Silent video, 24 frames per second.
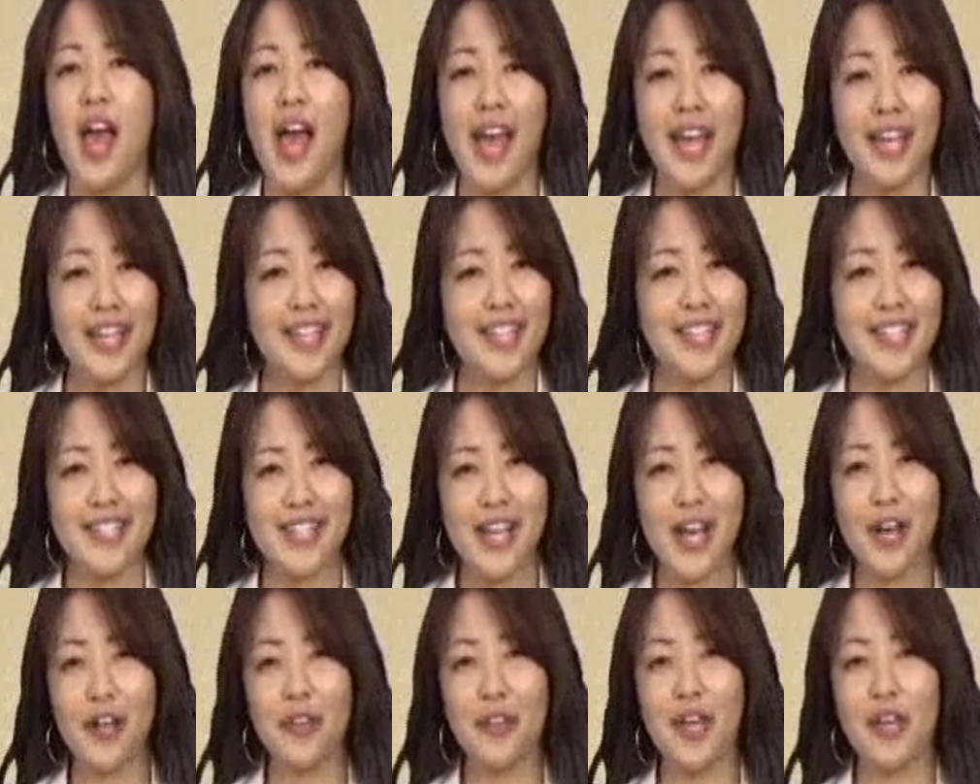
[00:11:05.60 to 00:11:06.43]
I can
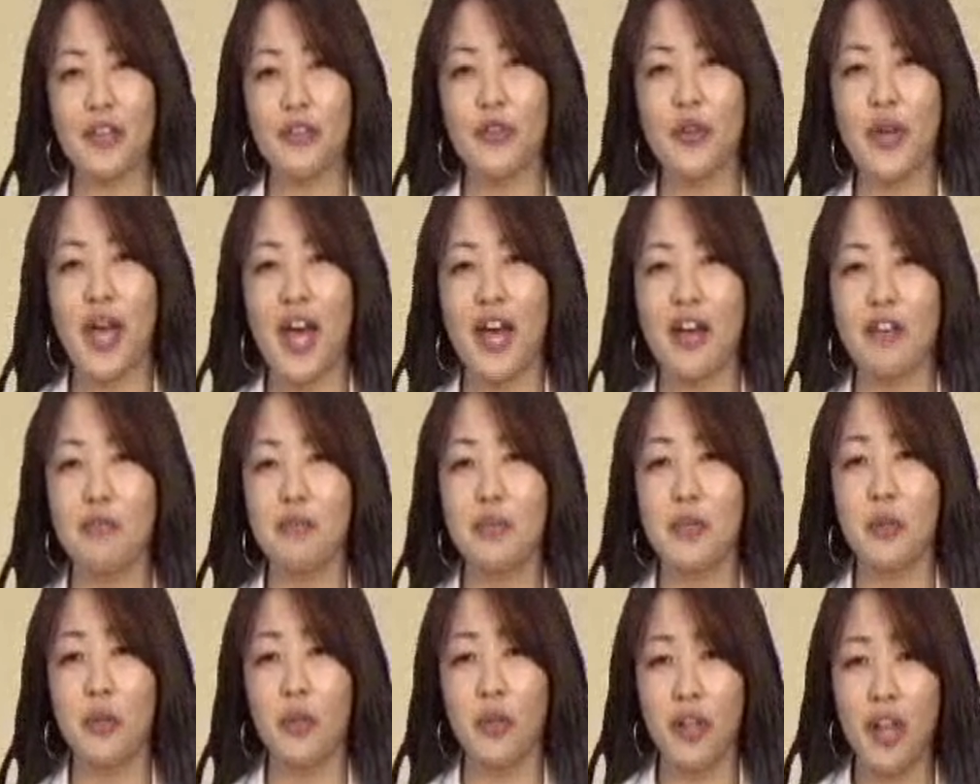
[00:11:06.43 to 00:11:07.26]
tell that you have
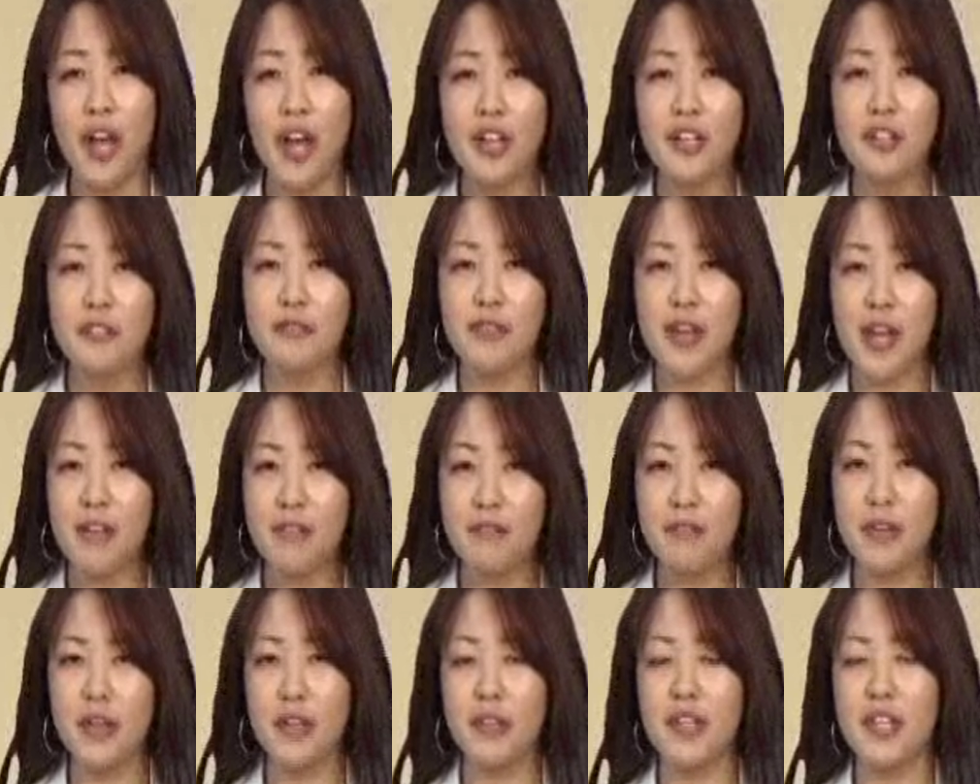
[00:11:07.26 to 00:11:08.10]
put a lot of
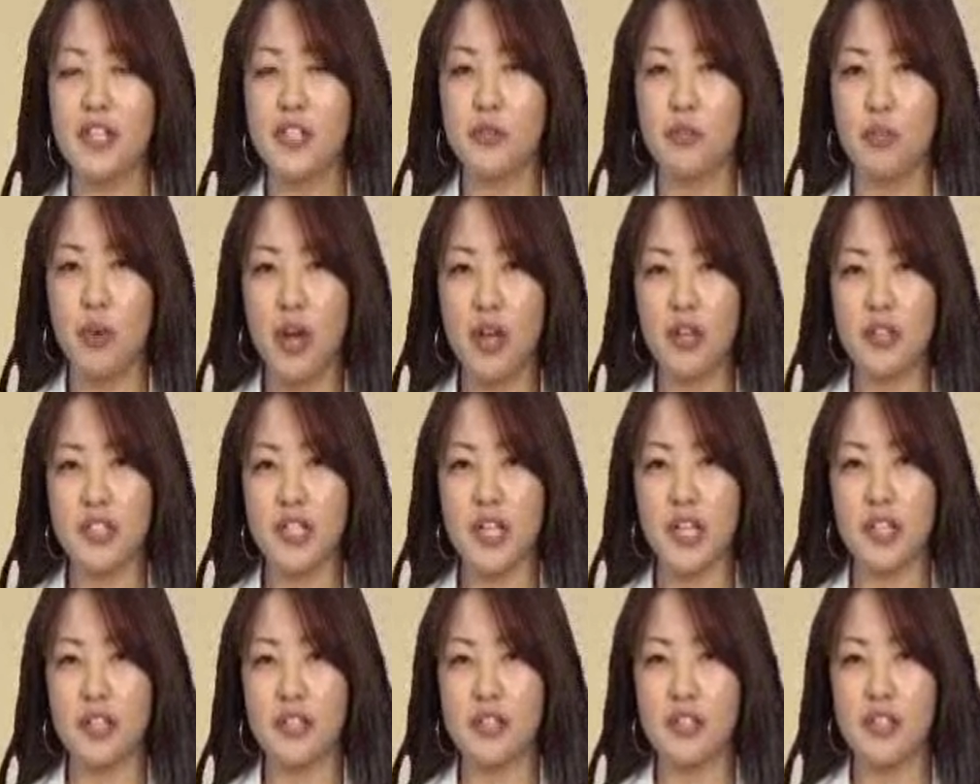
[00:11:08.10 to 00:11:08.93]
effort in this
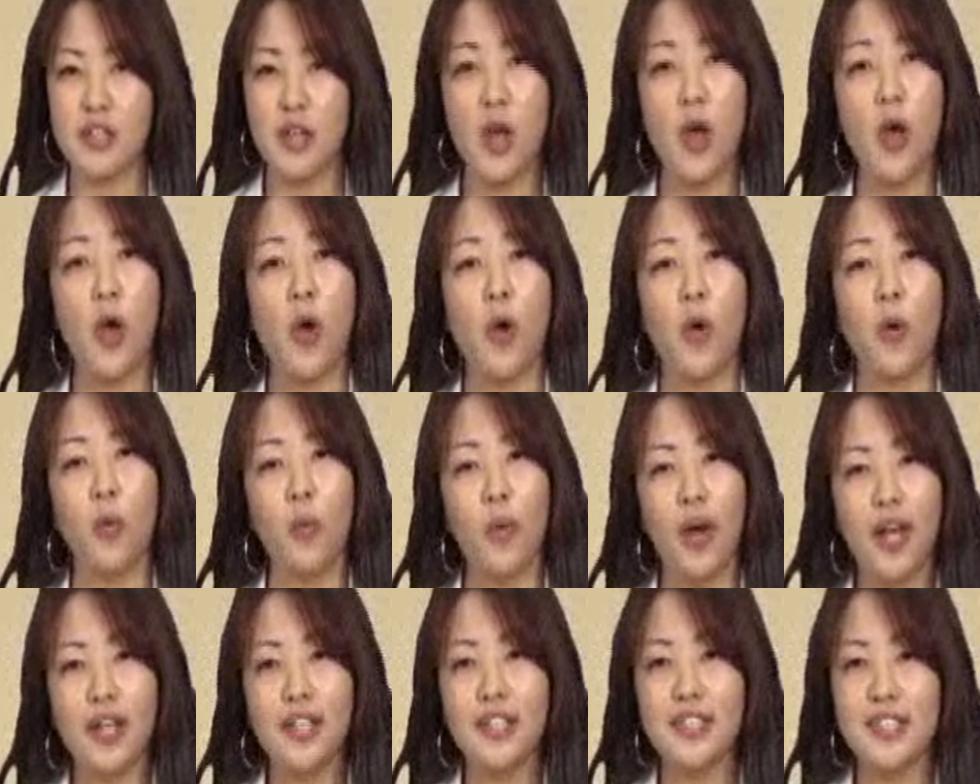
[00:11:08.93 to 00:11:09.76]
project.
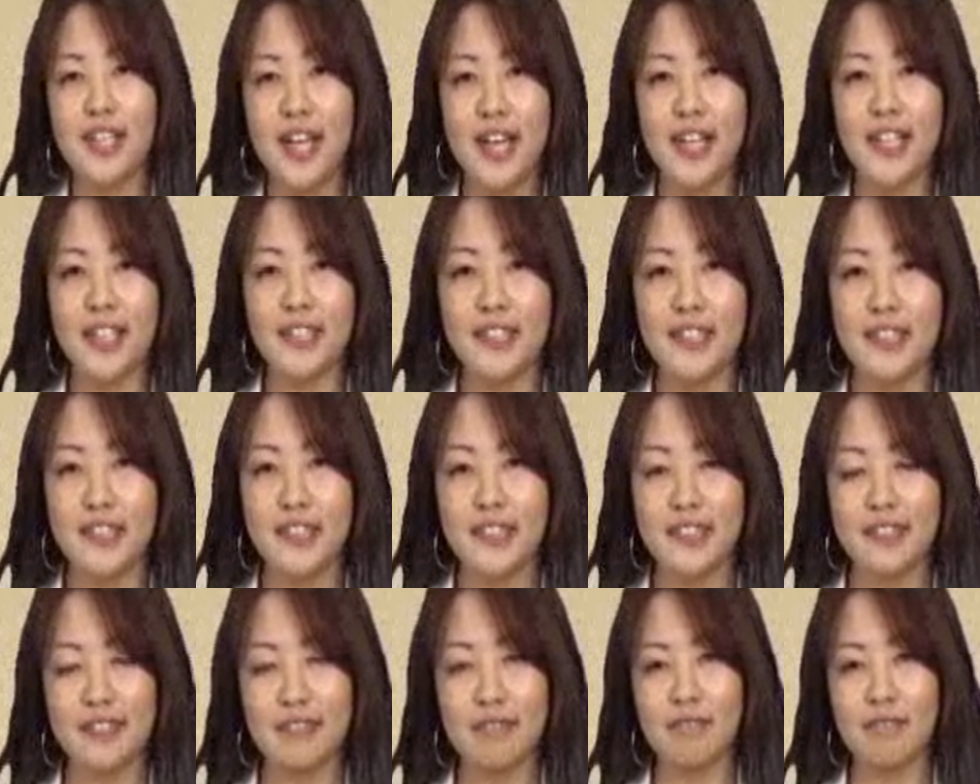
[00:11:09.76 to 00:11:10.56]
Well done.